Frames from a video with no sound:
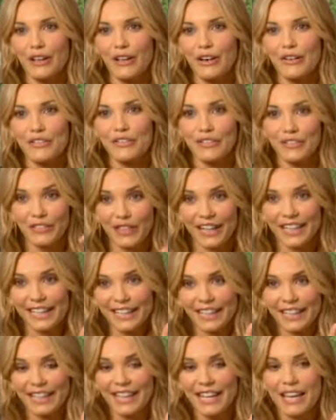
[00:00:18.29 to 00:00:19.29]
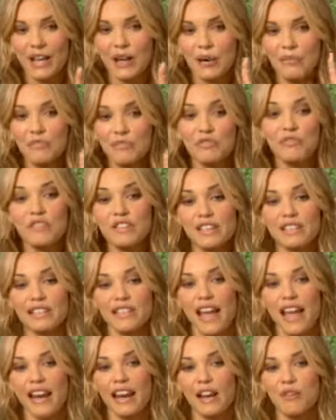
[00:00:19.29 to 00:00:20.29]
fun movies,
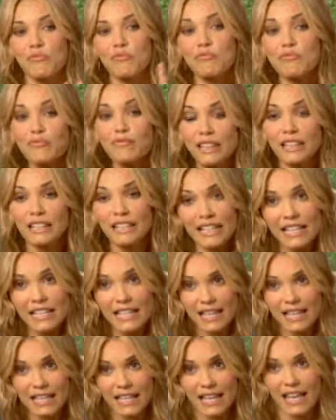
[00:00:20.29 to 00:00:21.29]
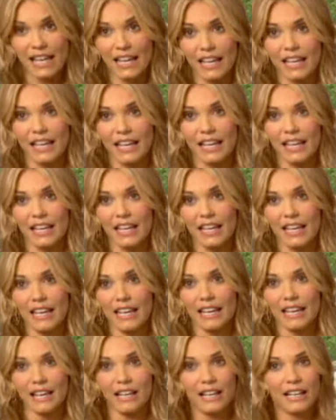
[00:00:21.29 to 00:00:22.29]
and I really think
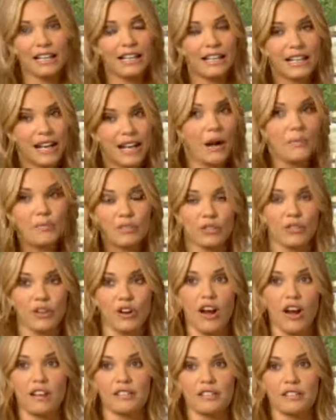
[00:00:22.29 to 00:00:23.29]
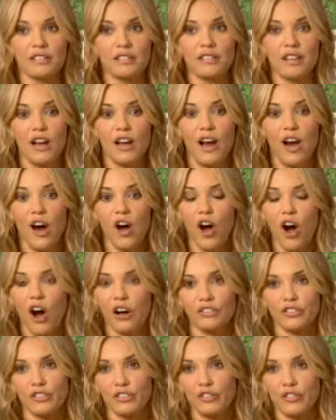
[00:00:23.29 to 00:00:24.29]
it comes across
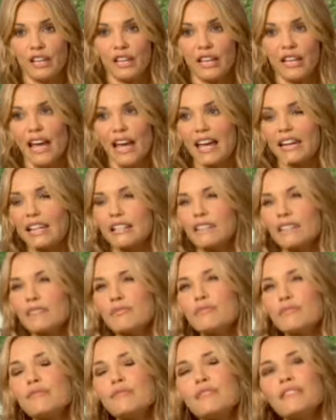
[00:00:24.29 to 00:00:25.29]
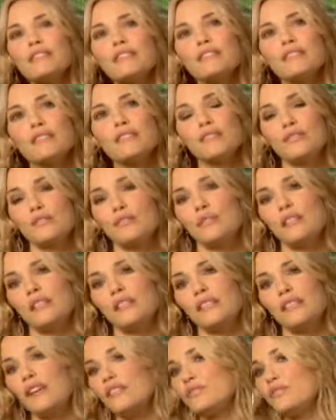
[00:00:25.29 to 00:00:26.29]
on screen, and it's a really
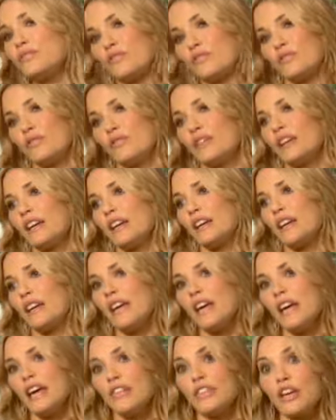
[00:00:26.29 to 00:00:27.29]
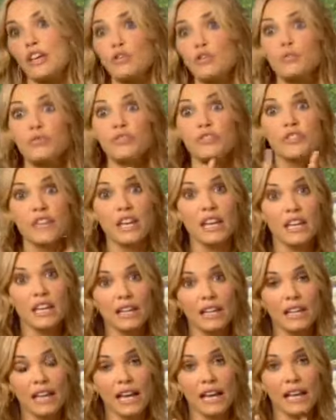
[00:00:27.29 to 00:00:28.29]
sweet love story that you
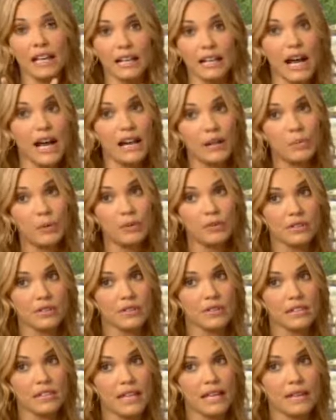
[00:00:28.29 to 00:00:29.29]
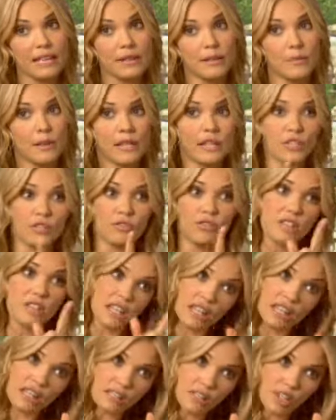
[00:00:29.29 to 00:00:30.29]
think, and it kind of pulls a sneak because you
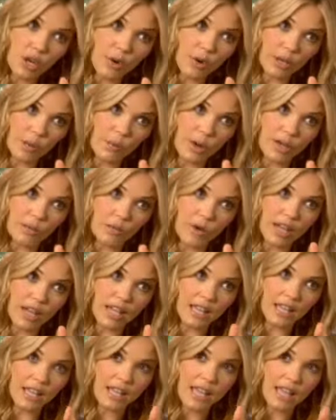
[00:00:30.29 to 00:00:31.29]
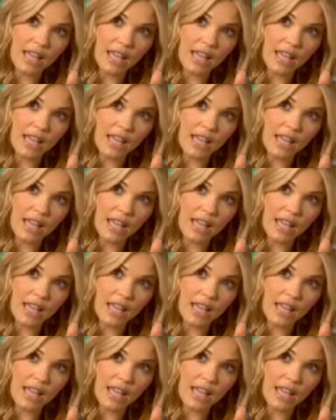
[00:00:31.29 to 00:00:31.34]
think it's going one way